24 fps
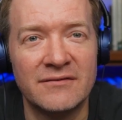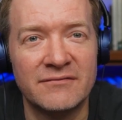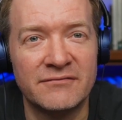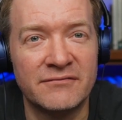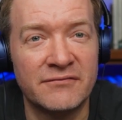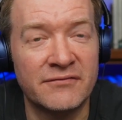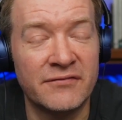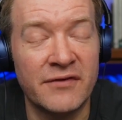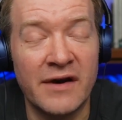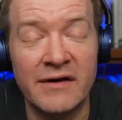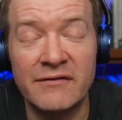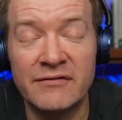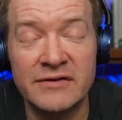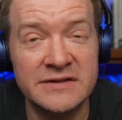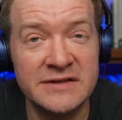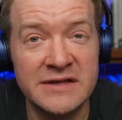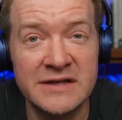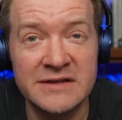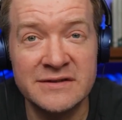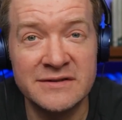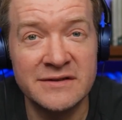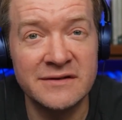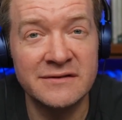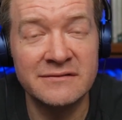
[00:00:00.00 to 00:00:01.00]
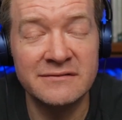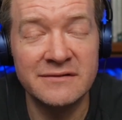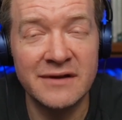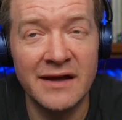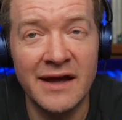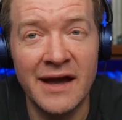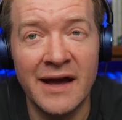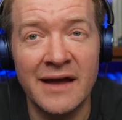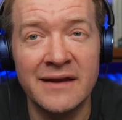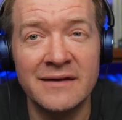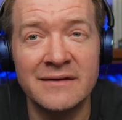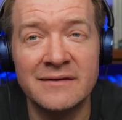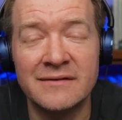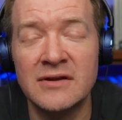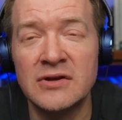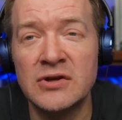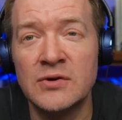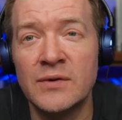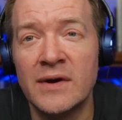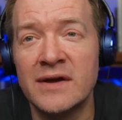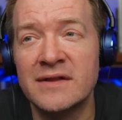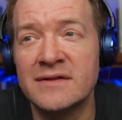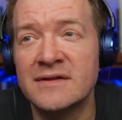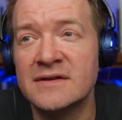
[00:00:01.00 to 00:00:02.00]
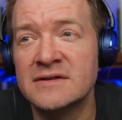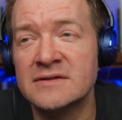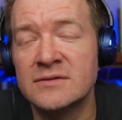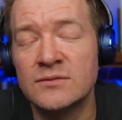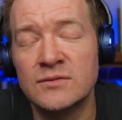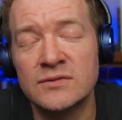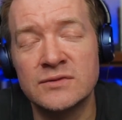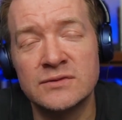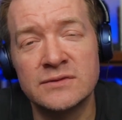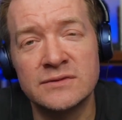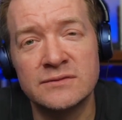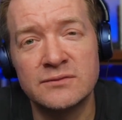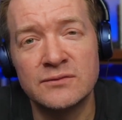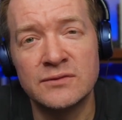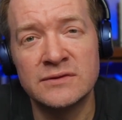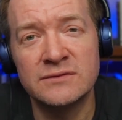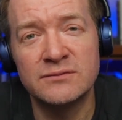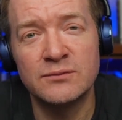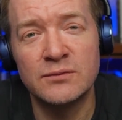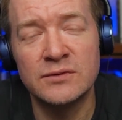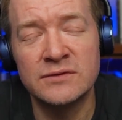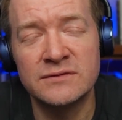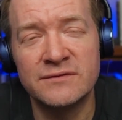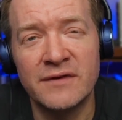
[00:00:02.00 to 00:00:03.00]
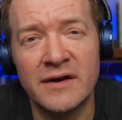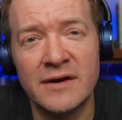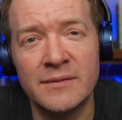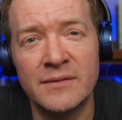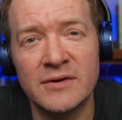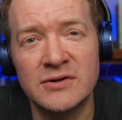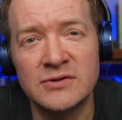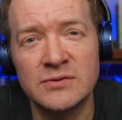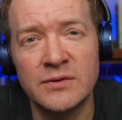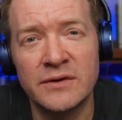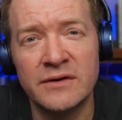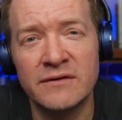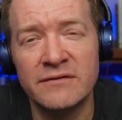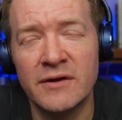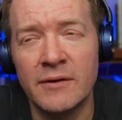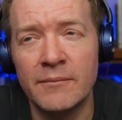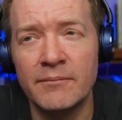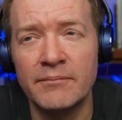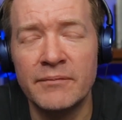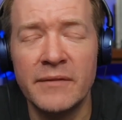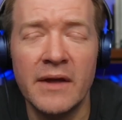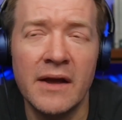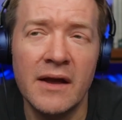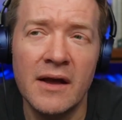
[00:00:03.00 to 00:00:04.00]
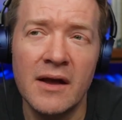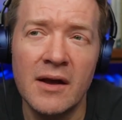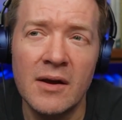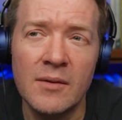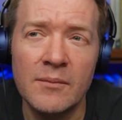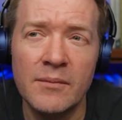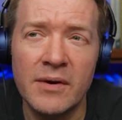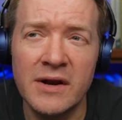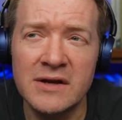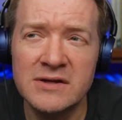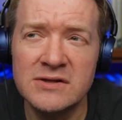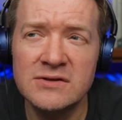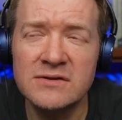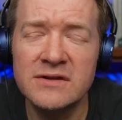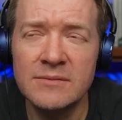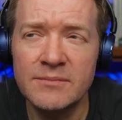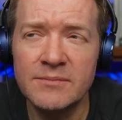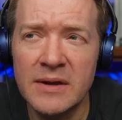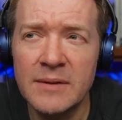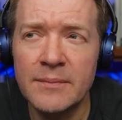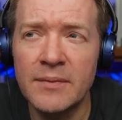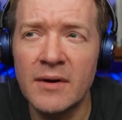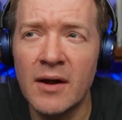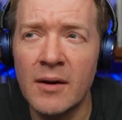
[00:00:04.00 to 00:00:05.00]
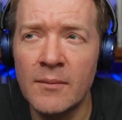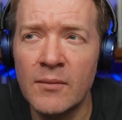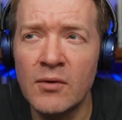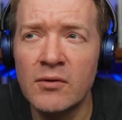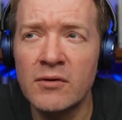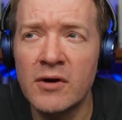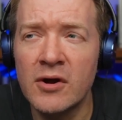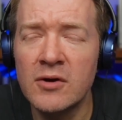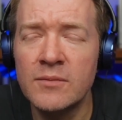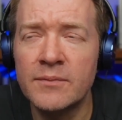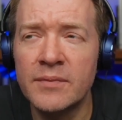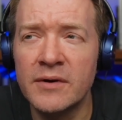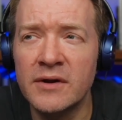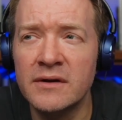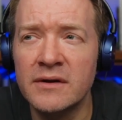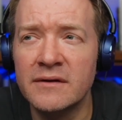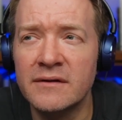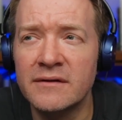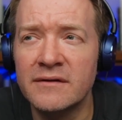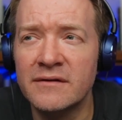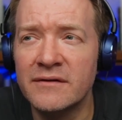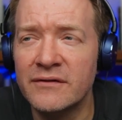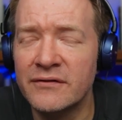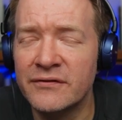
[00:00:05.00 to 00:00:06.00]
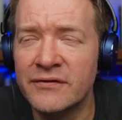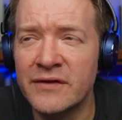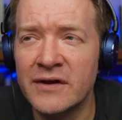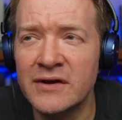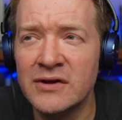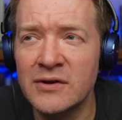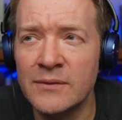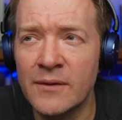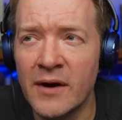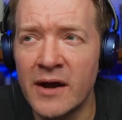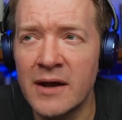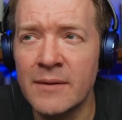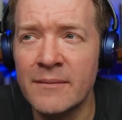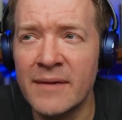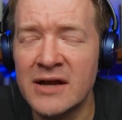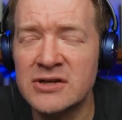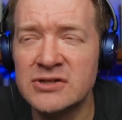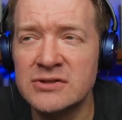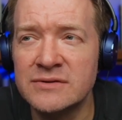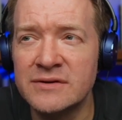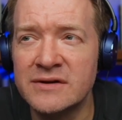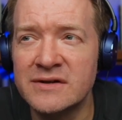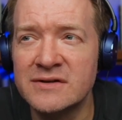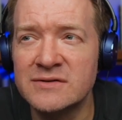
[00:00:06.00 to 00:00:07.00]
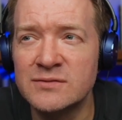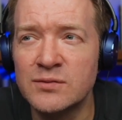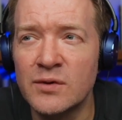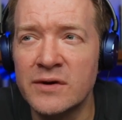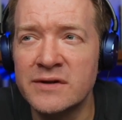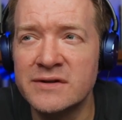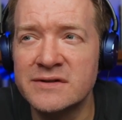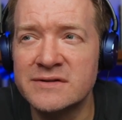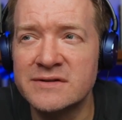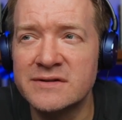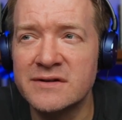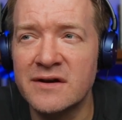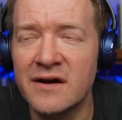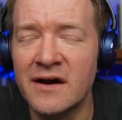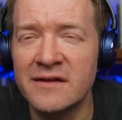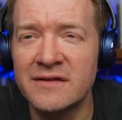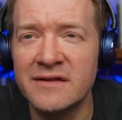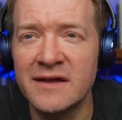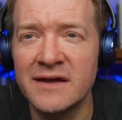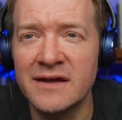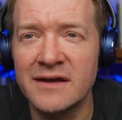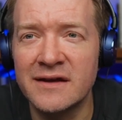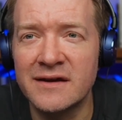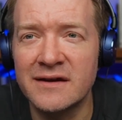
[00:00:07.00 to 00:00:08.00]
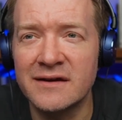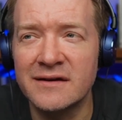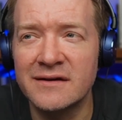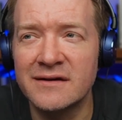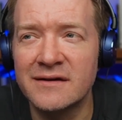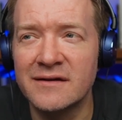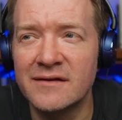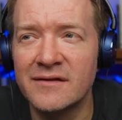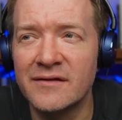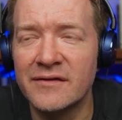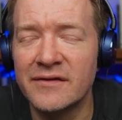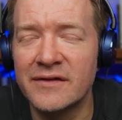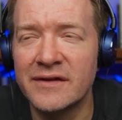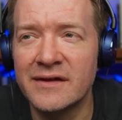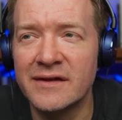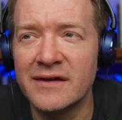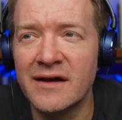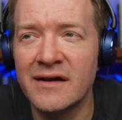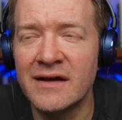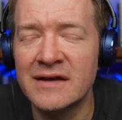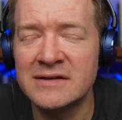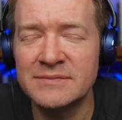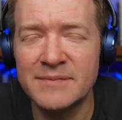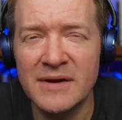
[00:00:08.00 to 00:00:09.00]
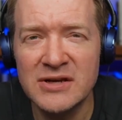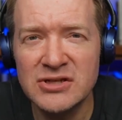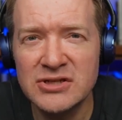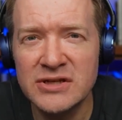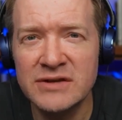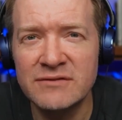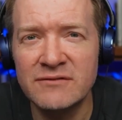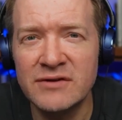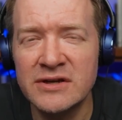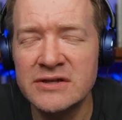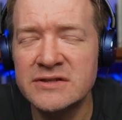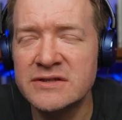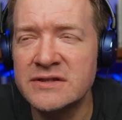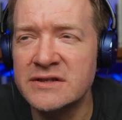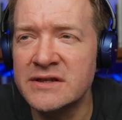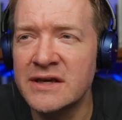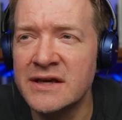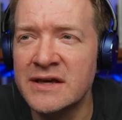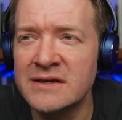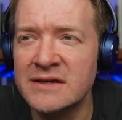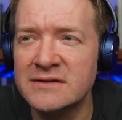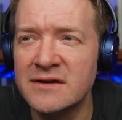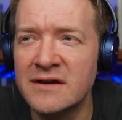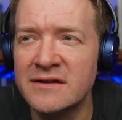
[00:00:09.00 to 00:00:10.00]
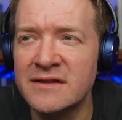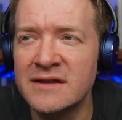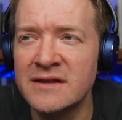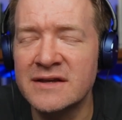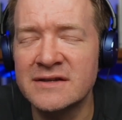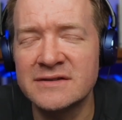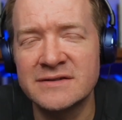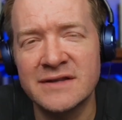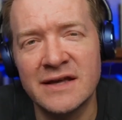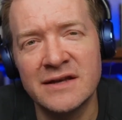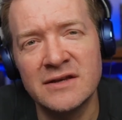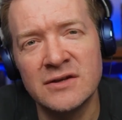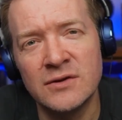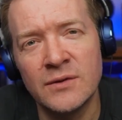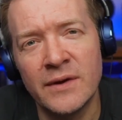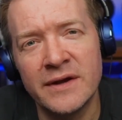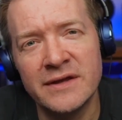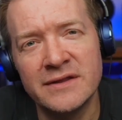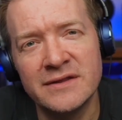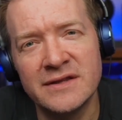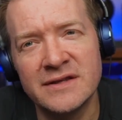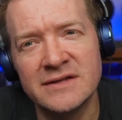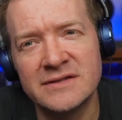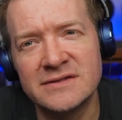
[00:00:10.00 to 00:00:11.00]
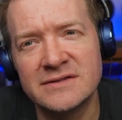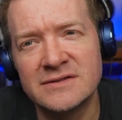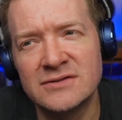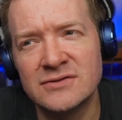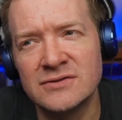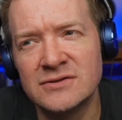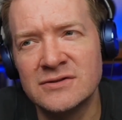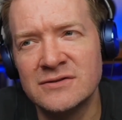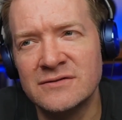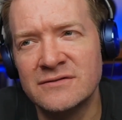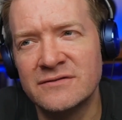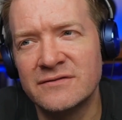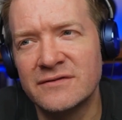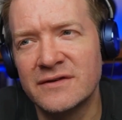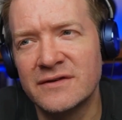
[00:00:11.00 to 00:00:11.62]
for every season. And the New Atheism was very much one of them. But I do think people are more open than you might imagine, because once, I think, especially in recent years, I think as that New Atheist sort of